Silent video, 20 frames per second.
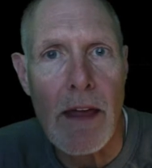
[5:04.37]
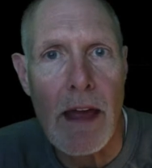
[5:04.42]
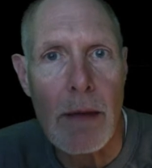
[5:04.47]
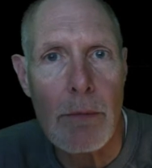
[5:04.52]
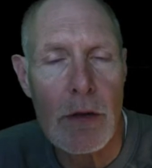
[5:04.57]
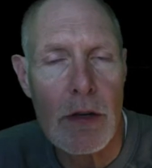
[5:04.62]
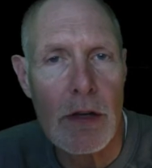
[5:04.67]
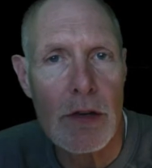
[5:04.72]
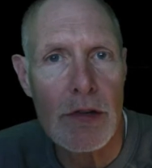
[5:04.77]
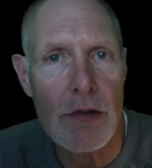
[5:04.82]
that
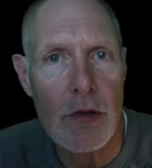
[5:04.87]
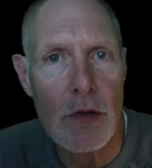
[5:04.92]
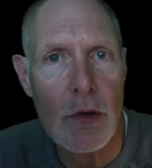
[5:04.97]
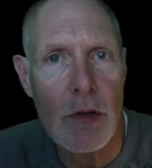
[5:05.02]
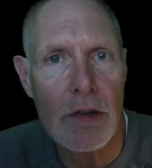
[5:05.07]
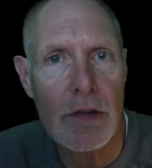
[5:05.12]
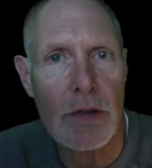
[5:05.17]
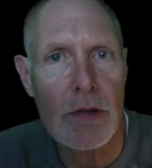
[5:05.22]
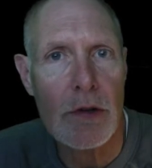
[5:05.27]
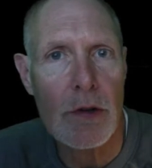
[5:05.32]
because you're
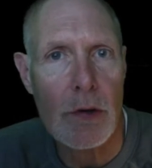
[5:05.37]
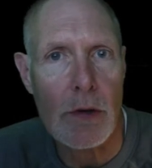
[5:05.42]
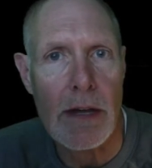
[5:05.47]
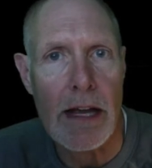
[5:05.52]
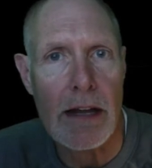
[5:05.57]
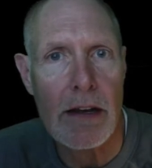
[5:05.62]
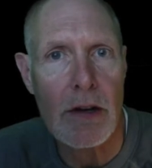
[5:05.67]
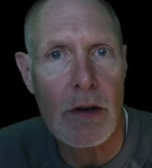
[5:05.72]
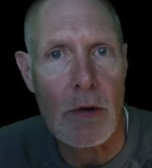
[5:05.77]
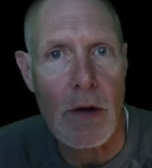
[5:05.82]
going to
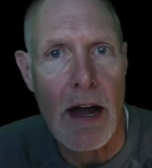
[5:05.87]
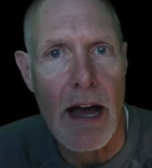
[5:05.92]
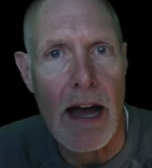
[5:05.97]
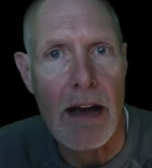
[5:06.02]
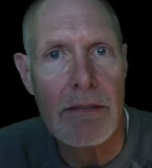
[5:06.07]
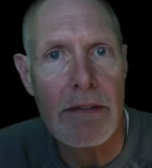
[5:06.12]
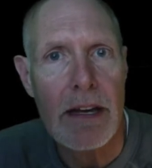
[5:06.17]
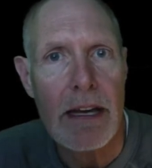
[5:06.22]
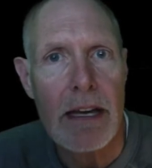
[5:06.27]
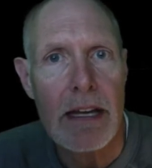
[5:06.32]
create a
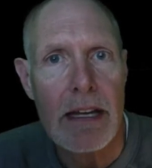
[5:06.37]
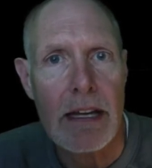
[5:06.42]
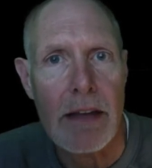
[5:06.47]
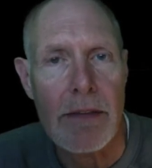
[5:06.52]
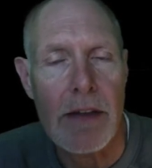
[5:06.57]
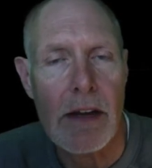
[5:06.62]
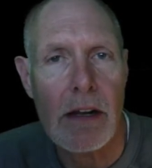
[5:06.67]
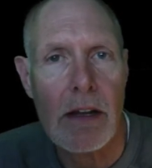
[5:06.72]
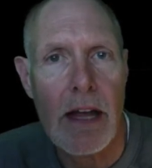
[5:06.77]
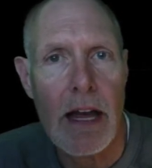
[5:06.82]
graph, and
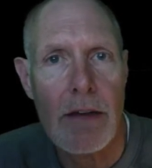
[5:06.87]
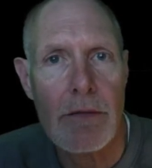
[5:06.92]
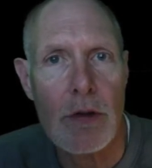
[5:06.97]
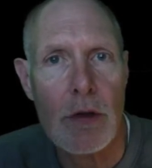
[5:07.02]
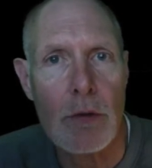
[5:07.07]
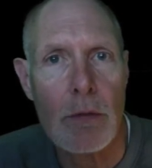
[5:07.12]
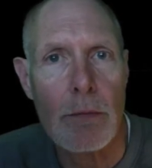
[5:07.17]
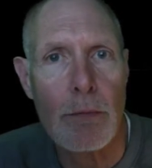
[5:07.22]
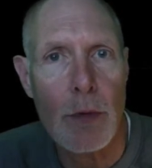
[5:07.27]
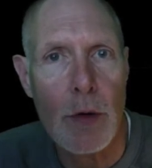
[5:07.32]
then I'll have
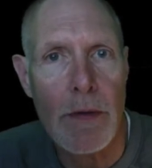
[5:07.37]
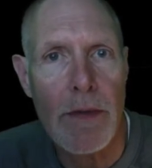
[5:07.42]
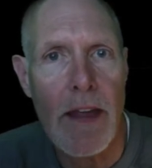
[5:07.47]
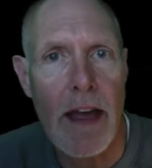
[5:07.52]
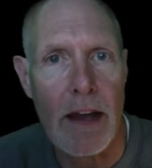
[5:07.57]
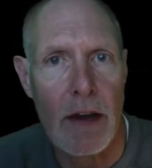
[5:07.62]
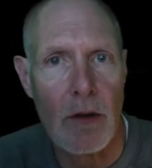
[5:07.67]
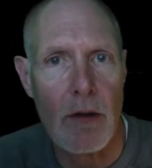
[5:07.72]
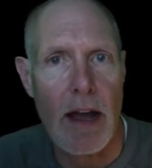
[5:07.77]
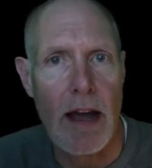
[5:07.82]
you put
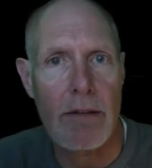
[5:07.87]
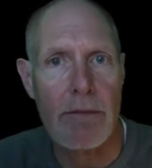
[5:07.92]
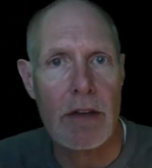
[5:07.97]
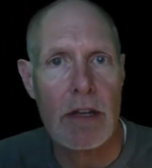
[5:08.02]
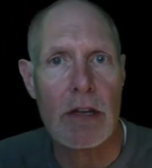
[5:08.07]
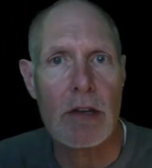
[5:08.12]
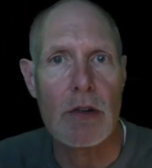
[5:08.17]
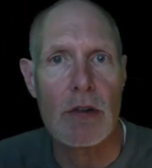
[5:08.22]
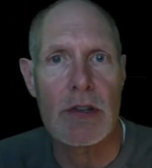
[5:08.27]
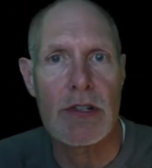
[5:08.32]
that graph
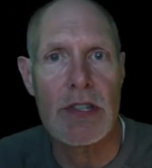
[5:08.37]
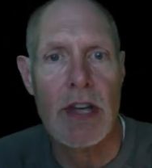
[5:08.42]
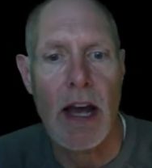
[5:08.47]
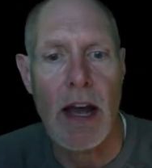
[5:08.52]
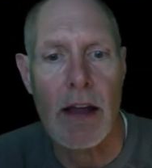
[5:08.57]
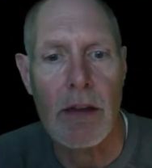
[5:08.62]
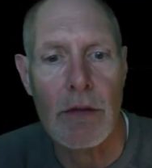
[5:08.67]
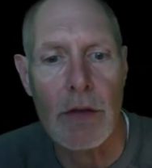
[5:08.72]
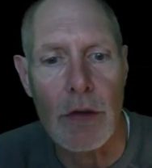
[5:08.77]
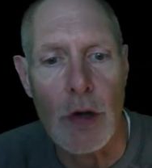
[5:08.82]
in your
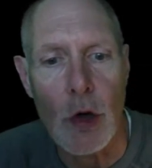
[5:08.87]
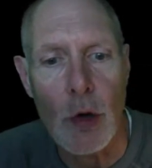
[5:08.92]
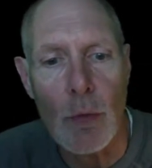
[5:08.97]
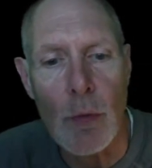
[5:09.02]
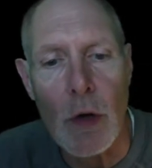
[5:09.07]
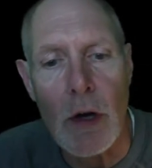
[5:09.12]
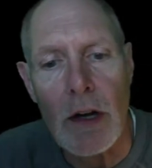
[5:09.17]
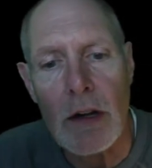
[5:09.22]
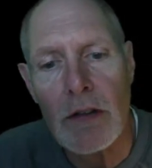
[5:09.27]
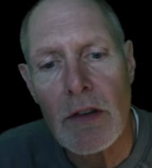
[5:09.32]
science
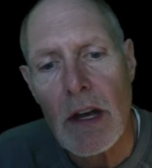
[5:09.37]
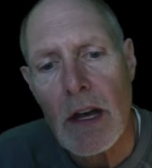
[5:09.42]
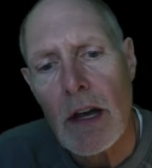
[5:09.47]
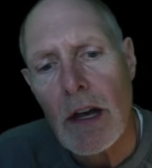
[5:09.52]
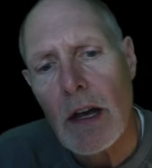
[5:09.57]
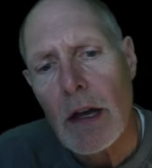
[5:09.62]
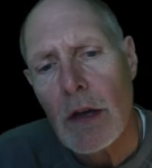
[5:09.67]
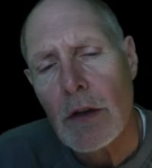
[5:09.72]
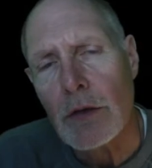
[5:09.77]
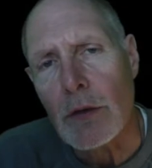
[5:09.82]
notebooks.
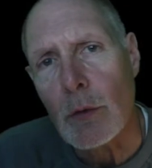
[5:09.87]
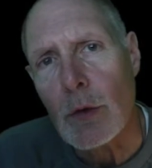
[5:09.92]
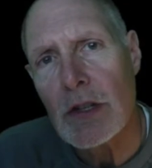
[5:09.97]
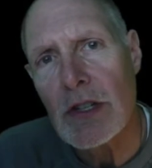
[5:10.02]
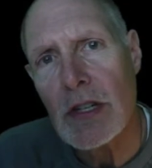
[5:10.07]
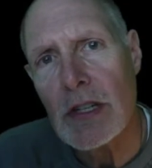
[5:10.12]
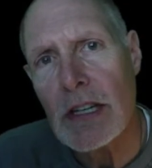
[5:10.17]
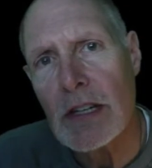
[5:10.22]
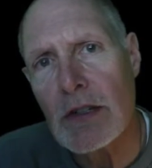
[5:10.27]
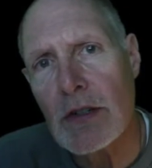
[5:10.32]
So what
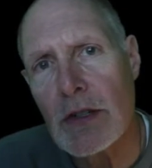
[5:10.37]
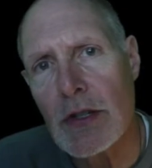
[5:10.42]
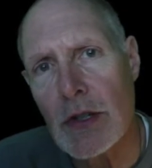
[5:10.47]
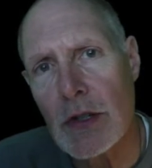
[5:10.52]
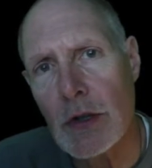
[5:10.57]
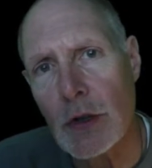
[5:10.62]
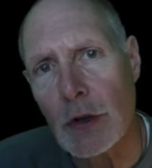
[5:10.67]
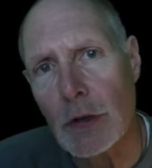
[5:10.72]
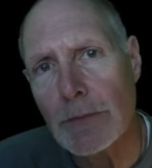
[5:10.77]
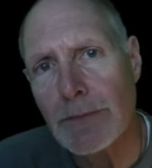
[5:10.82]
you need to
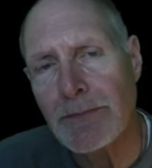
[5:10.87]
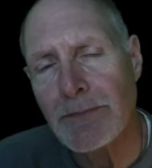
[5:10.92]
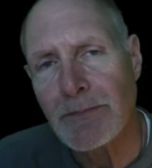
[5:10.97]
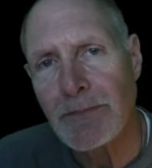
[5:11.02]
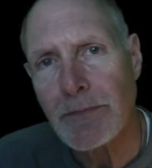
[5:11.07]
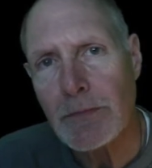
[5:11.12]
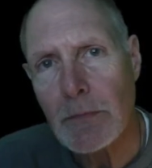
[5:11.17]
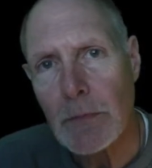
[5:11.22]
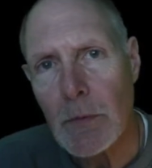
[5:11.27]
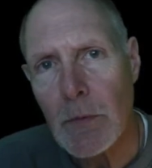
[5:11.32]
do
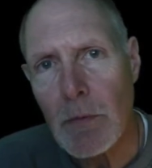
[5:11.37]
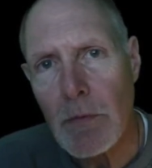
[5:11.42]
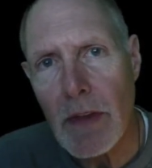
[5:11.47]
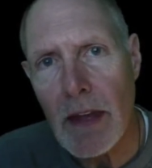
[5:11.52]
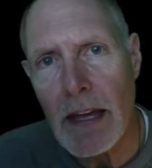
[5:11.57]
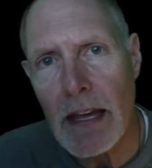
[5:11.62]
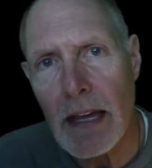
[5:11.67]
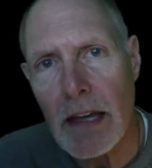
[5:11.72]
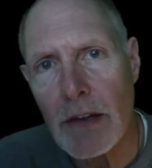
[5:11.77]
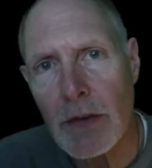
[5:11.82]

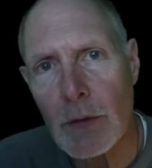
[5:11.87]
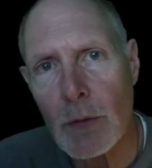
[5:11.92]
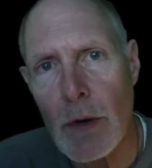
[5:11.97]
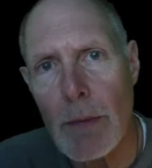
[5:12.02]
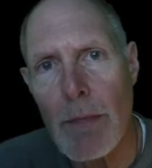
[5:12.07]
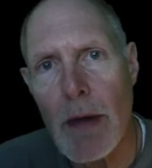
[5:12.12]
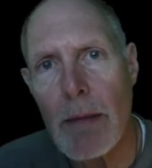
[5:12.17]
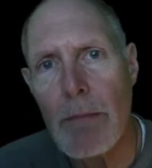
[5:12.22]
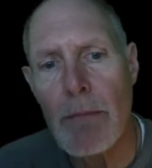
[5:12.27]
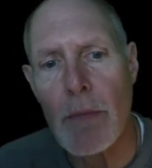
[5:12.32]
is
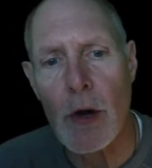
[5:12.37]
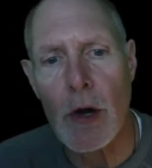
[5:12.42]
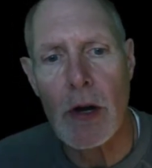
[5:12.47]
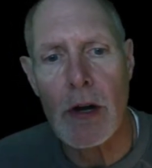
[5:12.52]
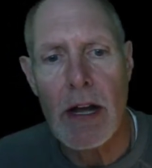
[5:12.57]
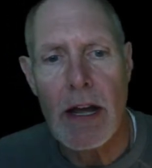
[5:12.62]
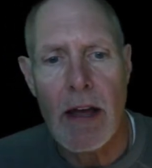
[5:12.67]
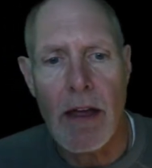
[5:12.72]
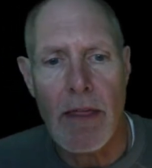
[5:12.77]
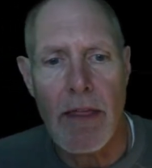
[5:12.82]

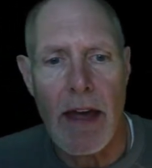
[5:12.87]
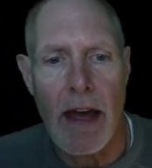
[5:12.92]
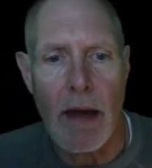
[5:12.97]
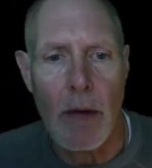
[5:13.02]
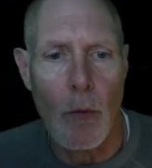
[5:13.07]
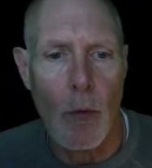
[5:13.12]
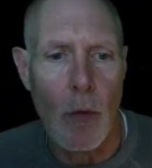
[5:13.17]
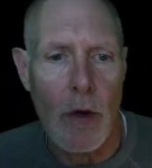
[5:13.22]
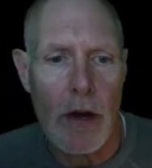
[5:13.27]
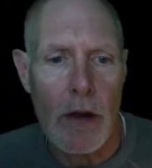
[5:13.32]
remember
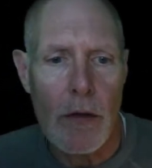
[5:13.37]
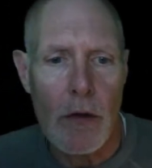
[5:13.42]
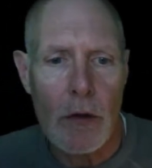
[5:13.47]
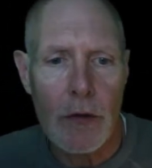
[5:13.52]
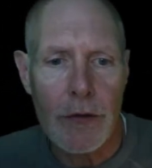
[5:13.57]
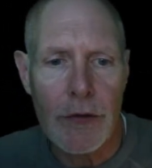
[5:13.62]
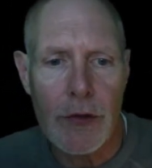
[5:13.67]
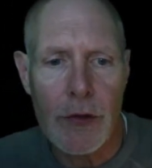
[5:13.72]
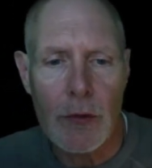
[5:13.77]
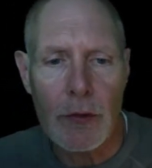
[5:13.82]
that where
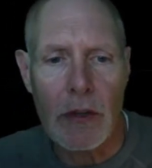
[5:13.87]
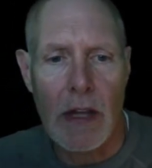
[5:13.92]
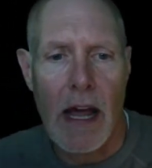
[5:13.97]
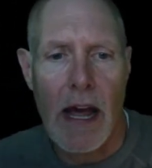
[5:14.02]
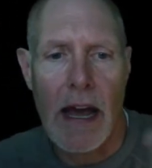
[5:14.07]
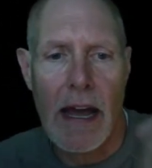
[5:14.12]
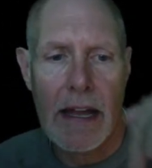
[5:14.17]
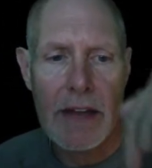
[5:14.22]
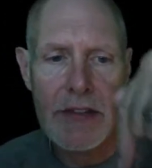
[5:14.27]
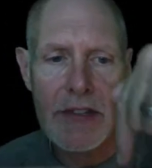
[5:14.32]
those two
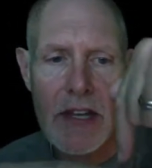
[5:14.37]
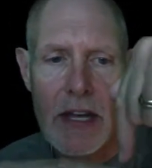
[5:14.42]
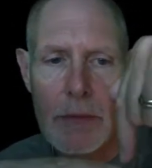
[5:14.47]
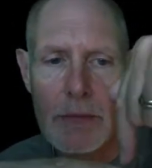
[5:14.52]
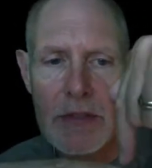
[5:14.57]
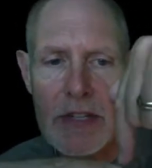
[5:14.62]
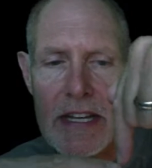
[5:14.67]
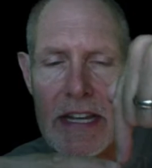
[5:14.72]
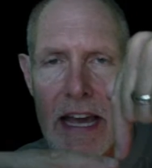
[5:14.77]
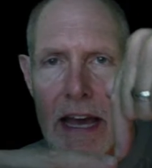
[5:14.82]
lines
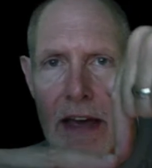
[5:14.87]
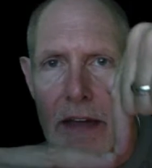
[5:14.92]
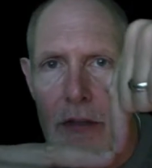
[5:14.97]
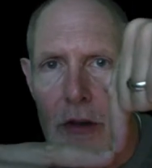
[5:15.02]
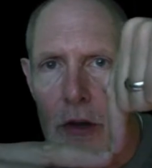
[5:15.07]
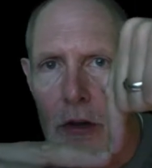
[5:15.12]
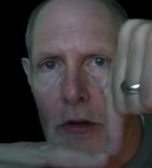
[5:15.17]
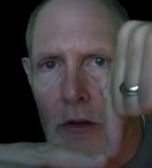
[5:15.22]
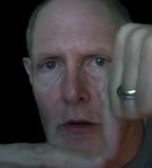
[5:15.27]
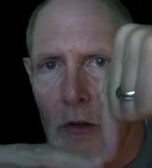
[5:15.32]
come
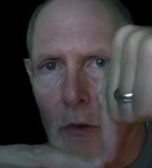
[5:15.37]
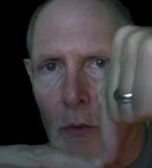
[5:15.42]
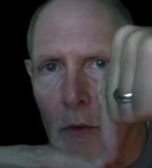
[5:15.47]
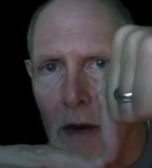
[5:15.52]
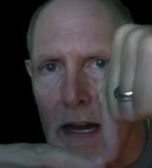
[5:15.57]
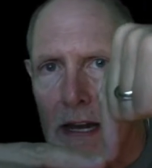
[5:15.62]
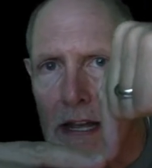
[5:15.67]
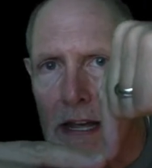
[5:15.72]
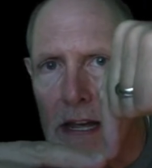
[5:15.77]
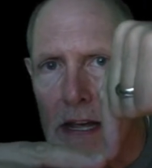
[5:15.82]
together
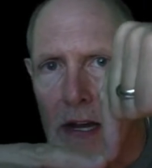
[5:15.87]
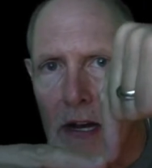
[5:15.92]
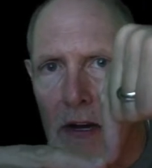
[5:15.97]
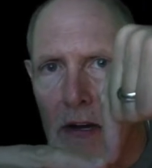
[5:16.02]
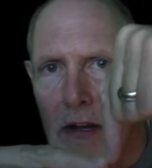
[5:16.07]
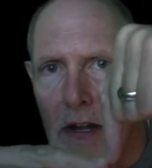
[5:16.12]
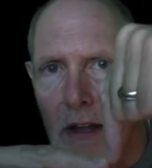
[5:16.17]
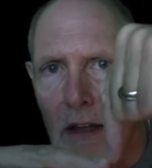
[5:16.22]
right here,